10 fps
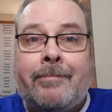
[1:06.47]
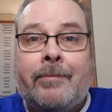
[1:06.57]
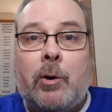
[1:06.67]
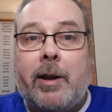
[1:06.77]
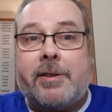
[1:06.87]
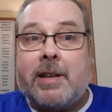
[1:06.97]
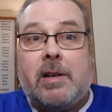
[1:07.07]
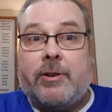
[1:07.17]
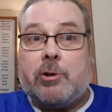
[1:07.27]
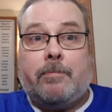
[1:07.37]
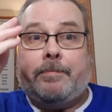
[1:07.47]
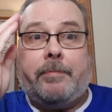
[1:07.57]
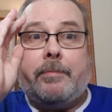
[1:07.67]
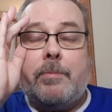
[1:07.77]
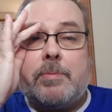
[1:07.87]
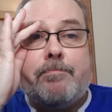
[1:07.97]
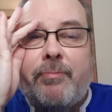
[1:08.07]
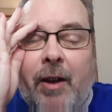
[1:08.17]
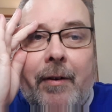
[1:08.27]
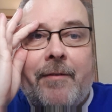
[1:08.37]
Right, as an individual. It's
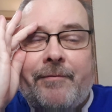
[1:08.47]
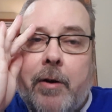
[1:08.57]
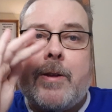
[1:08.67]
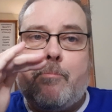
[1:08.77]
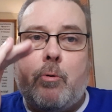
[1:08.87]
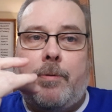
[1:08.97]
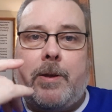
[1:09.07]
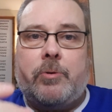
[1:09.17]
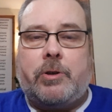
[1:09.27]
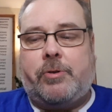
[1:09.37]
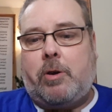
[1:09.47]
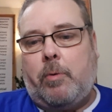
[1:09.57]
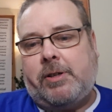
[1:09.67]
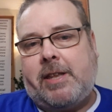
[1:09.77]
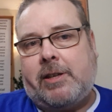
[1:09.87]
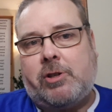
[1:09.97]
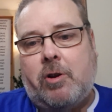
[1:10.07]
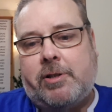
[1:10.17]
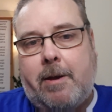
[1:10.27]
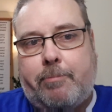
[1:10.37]
very, very important that you do so once that
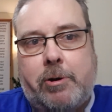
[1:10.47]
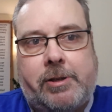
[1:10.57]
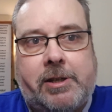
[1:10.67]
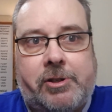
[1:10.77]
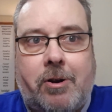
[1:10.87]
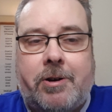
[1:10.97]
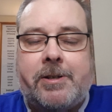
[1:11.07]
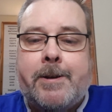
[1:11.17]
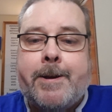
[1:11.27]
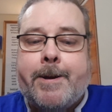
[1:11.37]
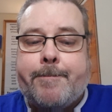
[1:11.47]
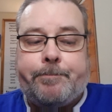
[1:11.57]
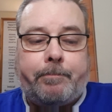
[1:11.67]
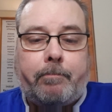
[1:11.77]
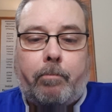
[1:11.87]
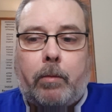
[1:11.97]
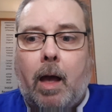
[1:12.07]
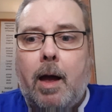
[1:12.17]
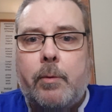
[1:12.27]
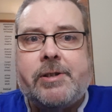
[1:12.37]
starts, that process starts.
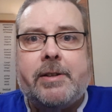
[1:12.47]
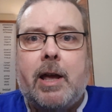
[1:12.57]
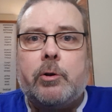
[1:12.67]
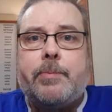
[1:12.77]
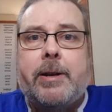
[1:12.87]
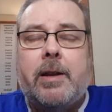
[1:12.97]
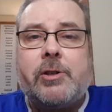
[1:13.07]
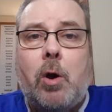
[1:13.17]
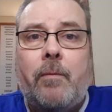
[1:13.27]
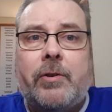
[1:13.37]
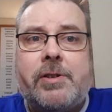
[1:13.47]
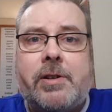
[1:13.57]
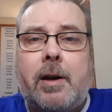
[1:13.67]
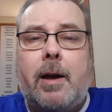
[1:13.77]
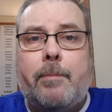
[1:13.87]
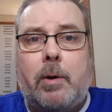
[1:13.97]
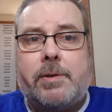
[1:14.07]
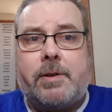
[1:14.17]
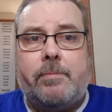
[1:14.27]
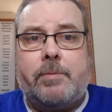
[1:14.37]
I was at the LGB Alliance conference,
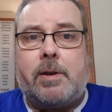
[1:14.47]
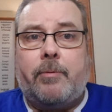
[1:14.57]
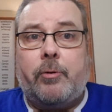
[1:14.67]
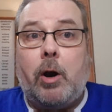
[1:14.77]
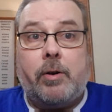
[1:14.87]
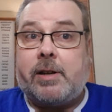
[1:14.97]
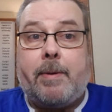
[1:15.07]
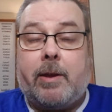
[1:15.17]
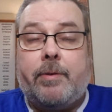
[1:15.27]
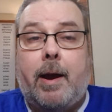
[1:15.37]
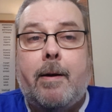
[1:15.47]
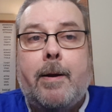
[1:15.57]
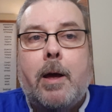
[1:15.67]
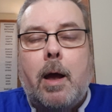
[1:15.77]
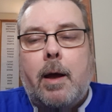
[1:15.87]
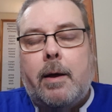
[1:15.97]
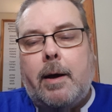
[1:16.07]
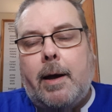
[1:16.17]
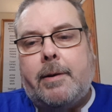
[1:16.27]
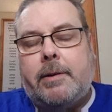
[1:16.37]
as some of you know, because I met you there.
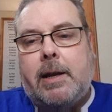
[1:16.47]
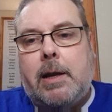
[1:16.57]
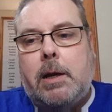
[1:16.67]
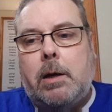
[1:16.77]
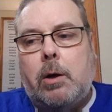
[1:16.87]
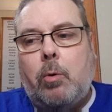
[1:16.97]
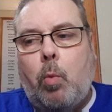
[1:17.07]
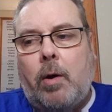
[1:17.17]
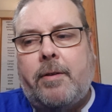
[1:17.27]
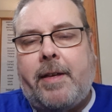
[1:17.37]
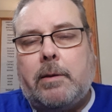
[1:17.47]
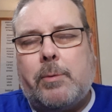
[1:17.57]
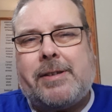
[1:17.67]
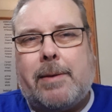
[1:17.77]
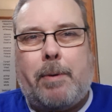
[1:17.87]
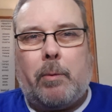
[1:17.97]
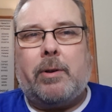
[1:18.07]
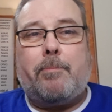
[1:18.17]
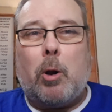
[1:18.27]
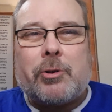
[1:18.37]
And the one thing that was said by
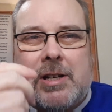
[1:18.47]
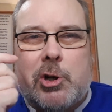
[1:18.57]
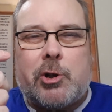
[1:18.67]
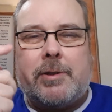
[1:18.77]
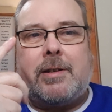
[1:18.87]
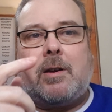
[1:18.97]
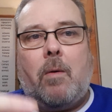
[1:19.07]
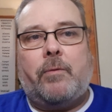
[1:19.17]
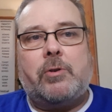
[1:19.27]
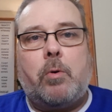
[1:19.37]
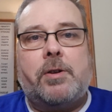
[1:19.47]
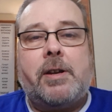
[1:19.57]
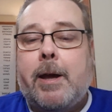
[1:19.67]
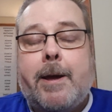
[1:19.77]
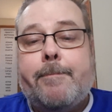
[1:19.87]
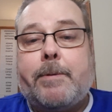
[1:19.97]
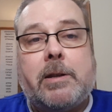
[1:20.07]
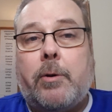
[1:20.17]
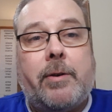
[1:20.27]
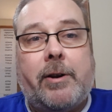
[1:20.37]
one of the politicians at the conference was, they
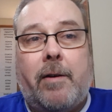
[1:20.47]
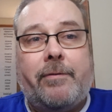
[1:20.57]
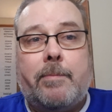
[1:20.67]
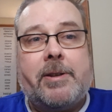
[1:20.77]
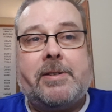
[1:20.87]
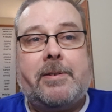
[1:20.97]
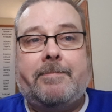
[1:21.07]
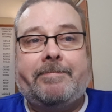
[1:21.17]
don't hear enough from us.